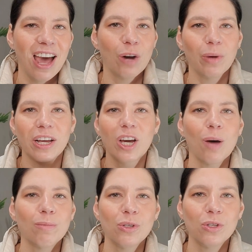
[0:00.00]
And when it
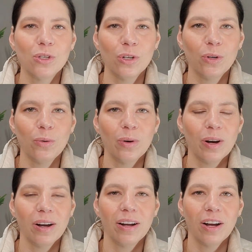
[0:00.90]
comes to
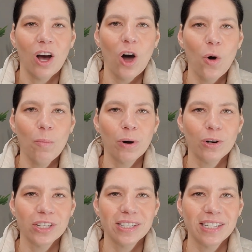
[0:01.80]
home
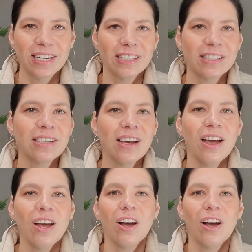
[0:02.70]
purchases,